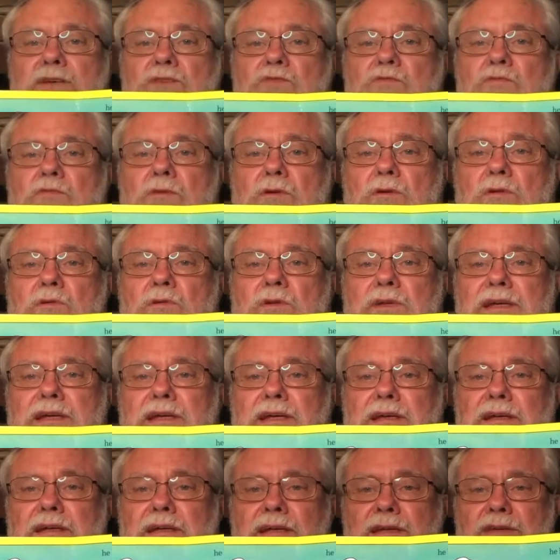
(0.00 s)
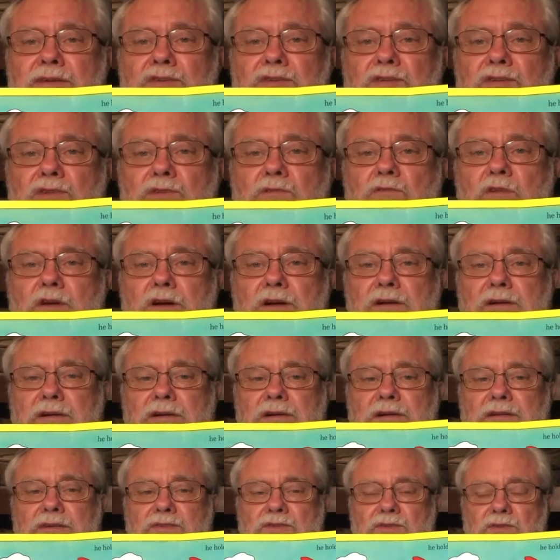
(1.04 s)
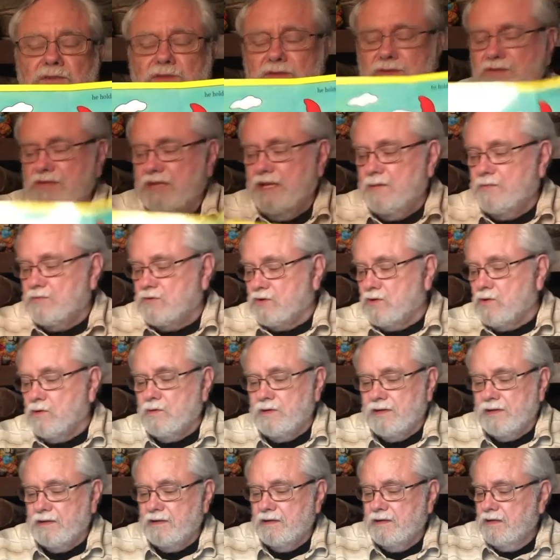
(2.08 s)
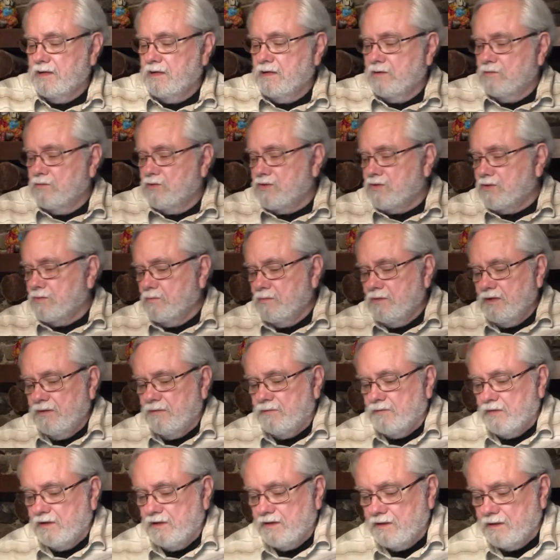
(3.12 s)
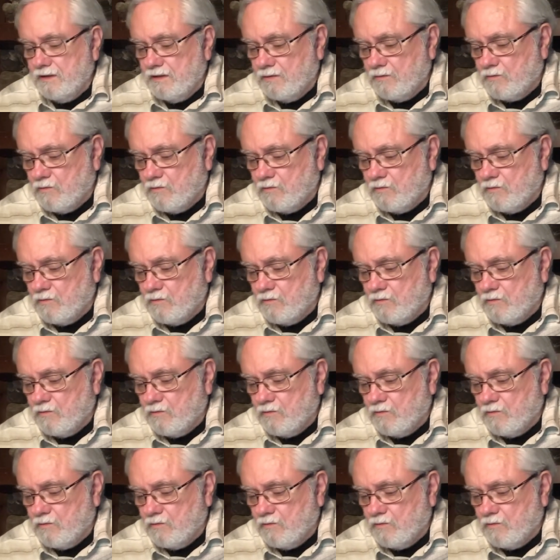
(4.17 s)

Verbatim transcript: is rolling into the water. And so this keeps going with some really fun little